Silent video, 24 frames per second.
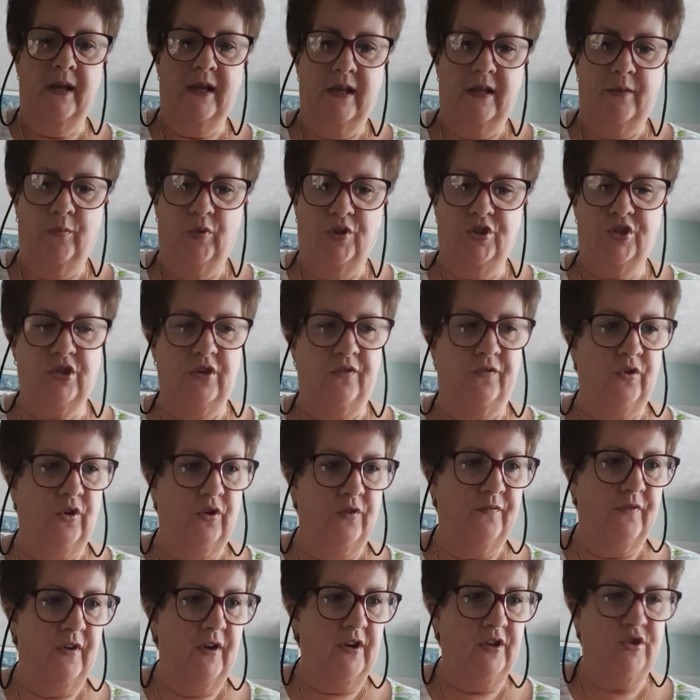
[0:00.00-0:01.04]
which have got
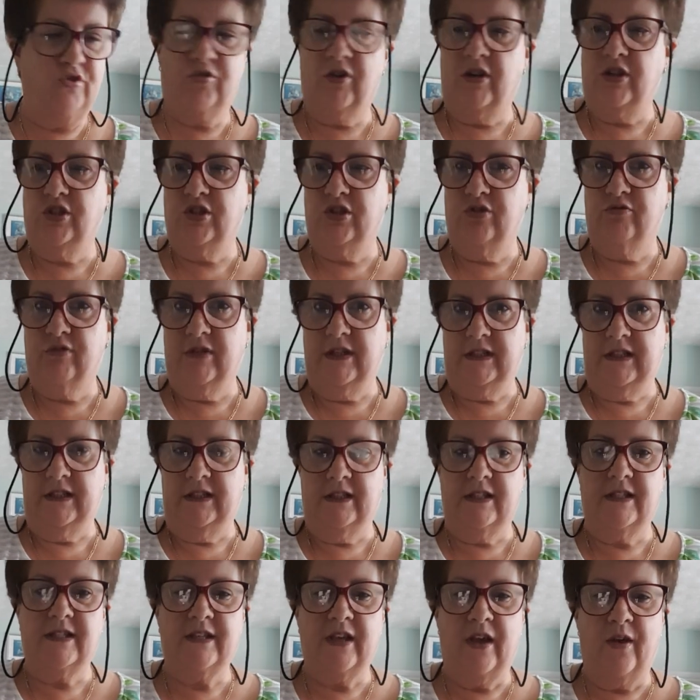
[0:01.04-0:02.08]
very strange
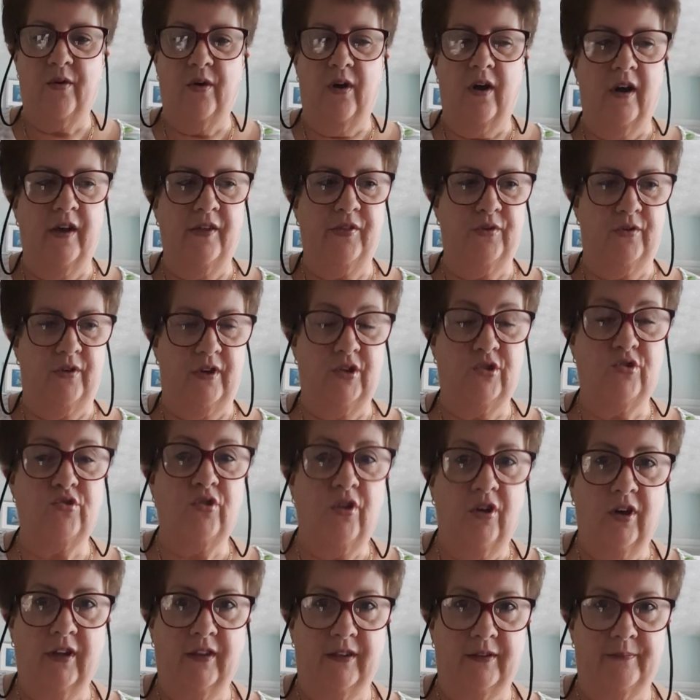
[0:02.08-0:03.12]
ingredients. So I thought I'd
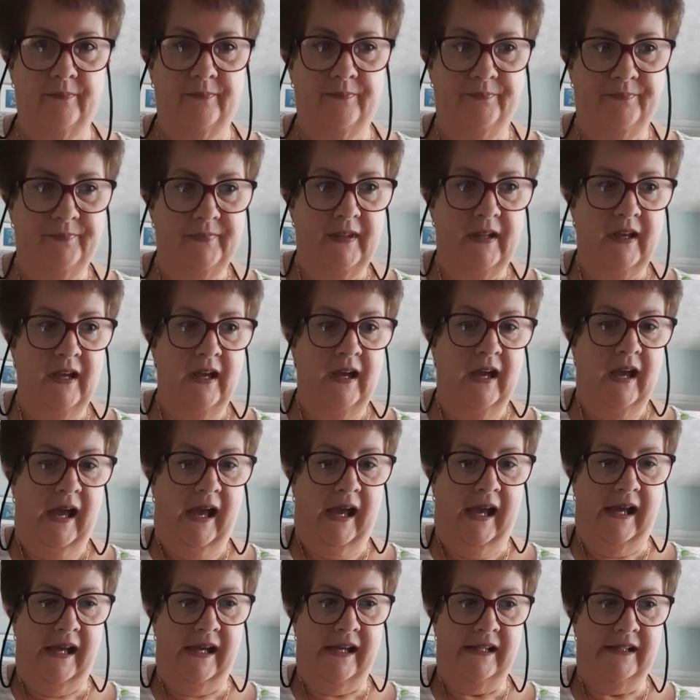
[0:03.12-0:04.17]
try them
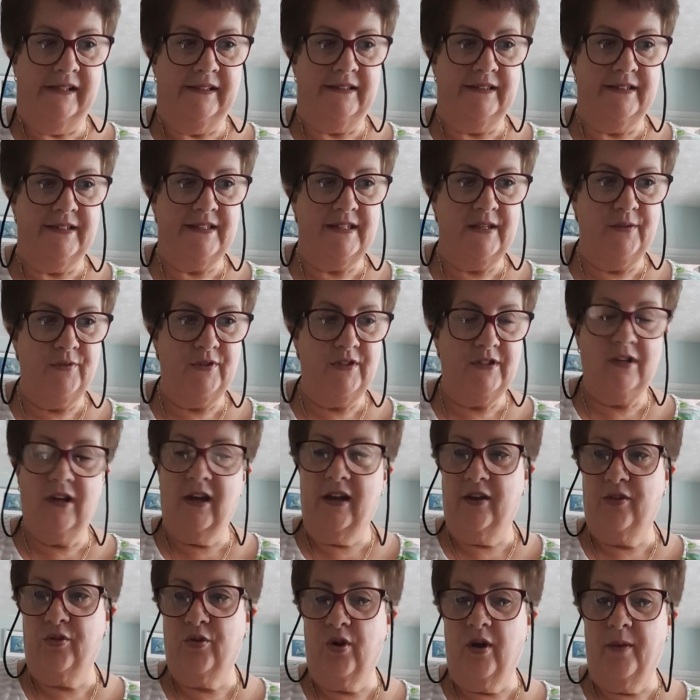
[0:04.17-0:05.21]
and see what it's like. I
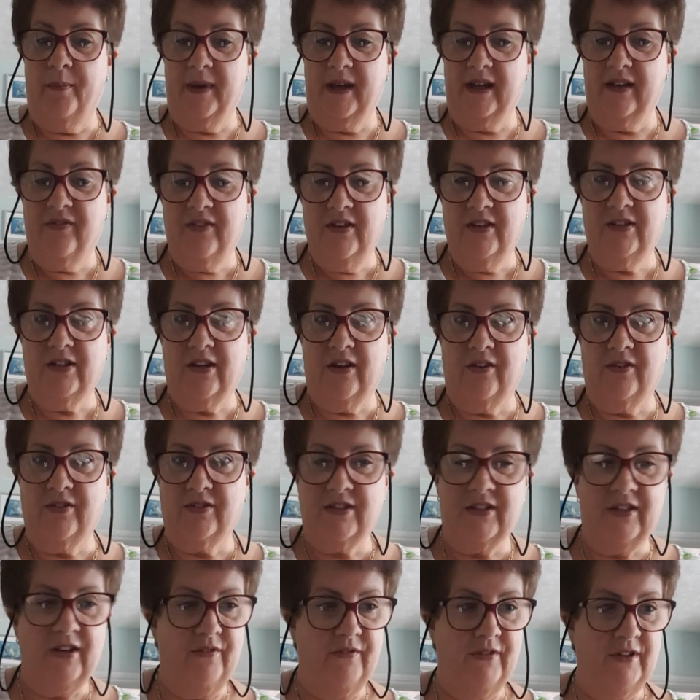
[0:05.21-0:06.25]
thought I'd make a video because I
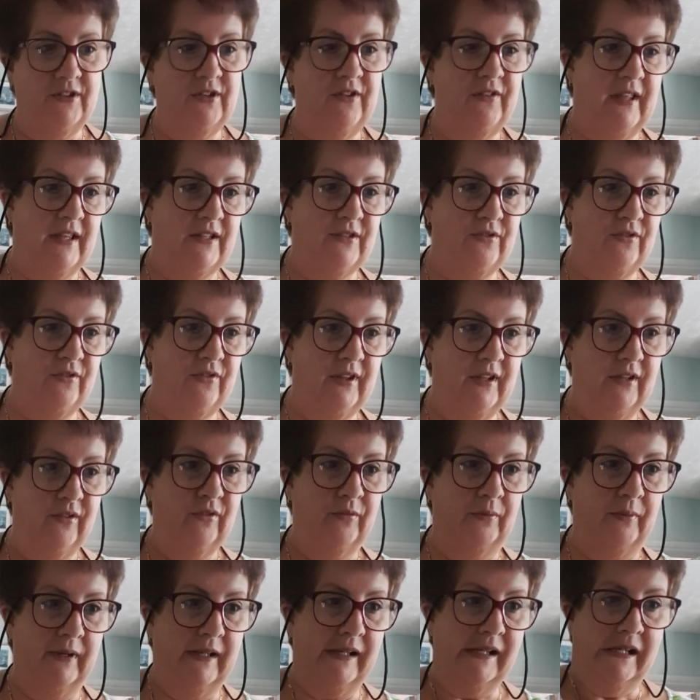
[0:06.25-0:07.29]
don't really do that sort of thing
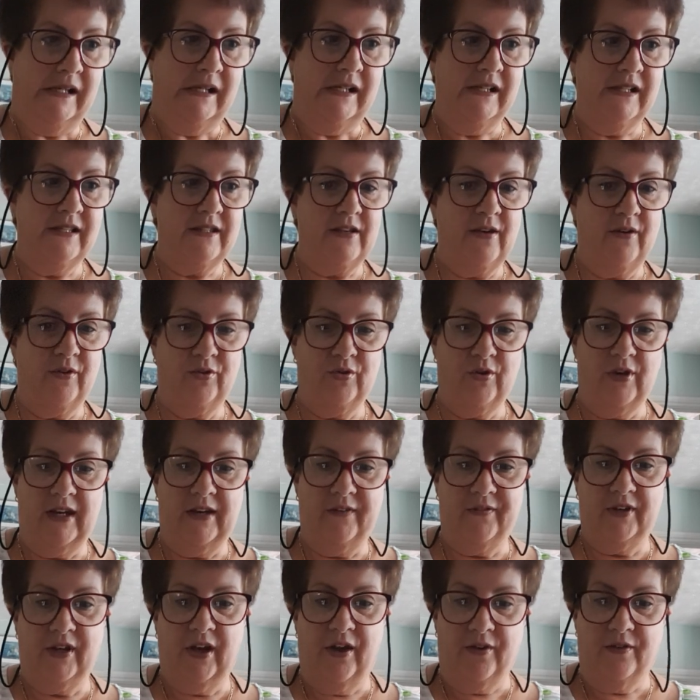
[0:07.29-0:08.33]
normally. So I thought I'd have
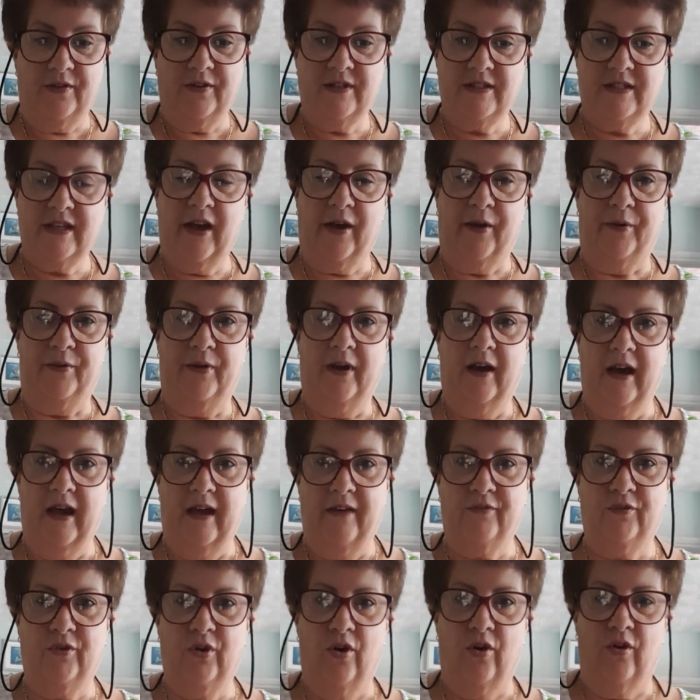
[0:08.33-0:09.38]
a go. So I
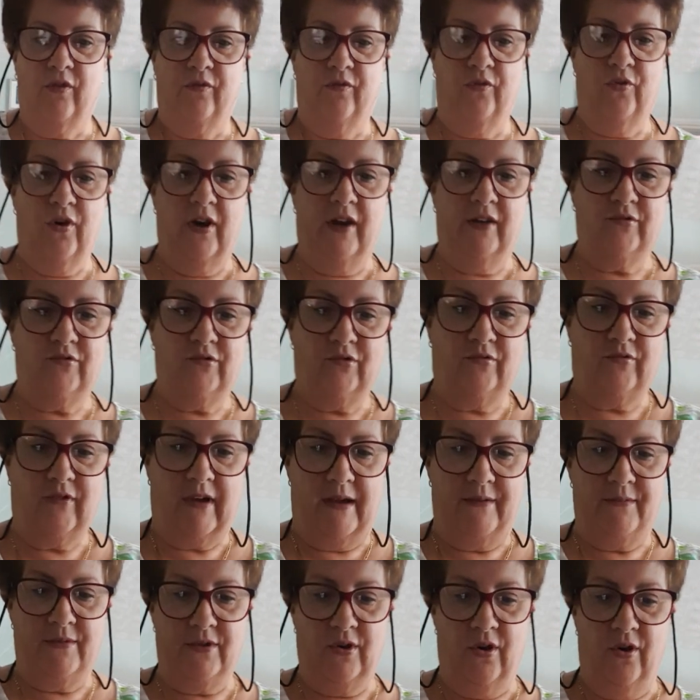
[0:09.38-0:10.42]
have got 400
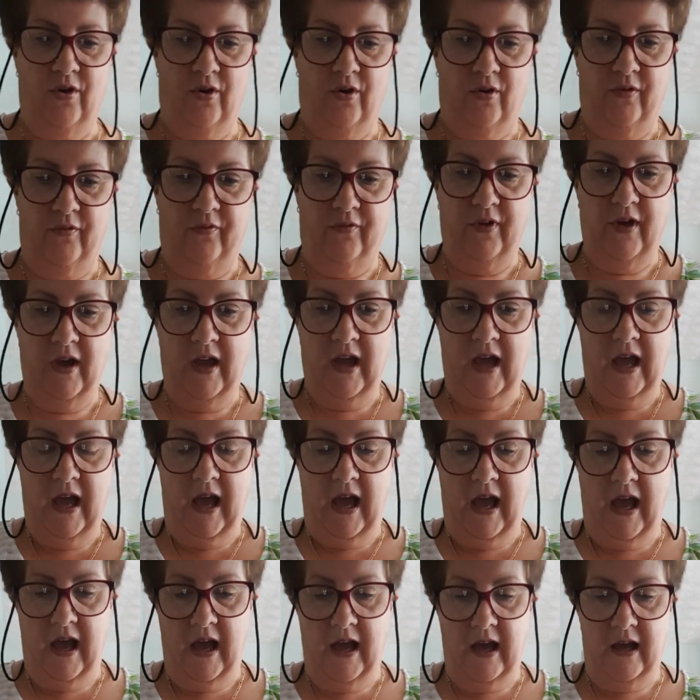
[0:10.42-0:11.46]
grams of
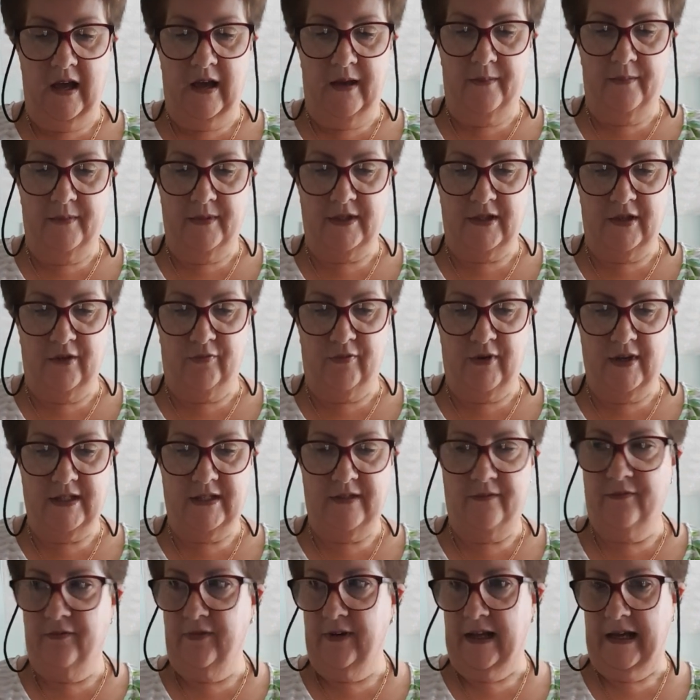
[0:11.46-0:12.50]

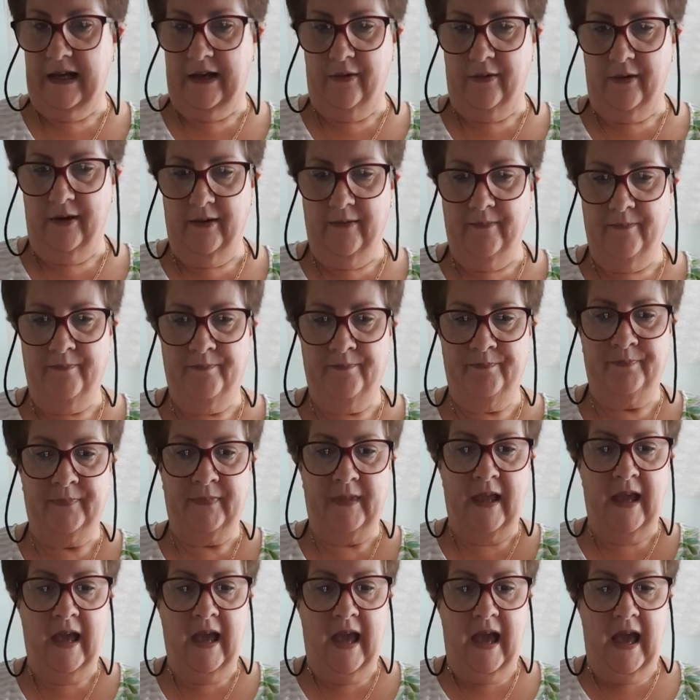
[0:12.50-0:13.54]
self-raising flour
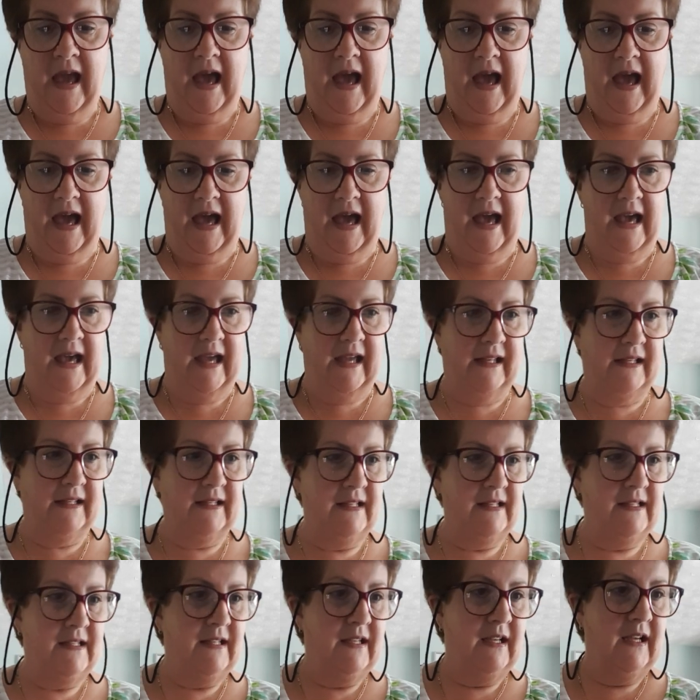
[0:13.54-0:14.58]

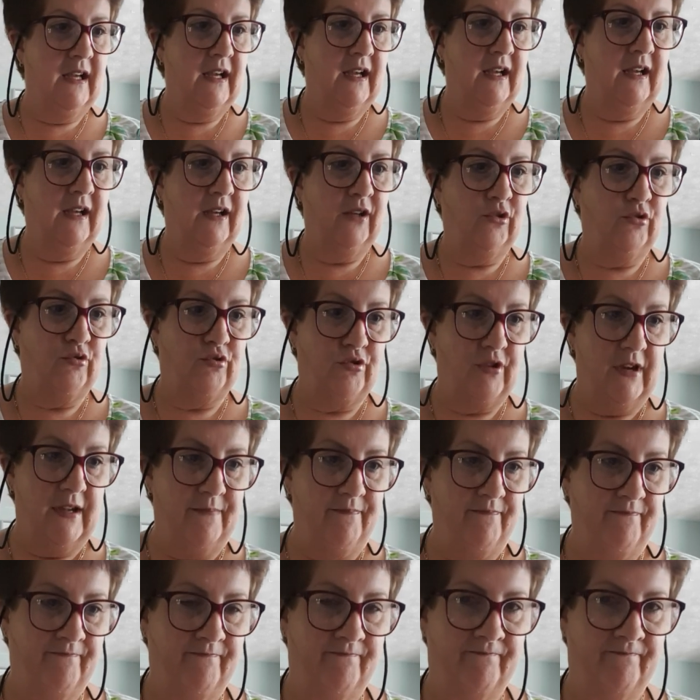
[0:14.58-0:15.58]
and cream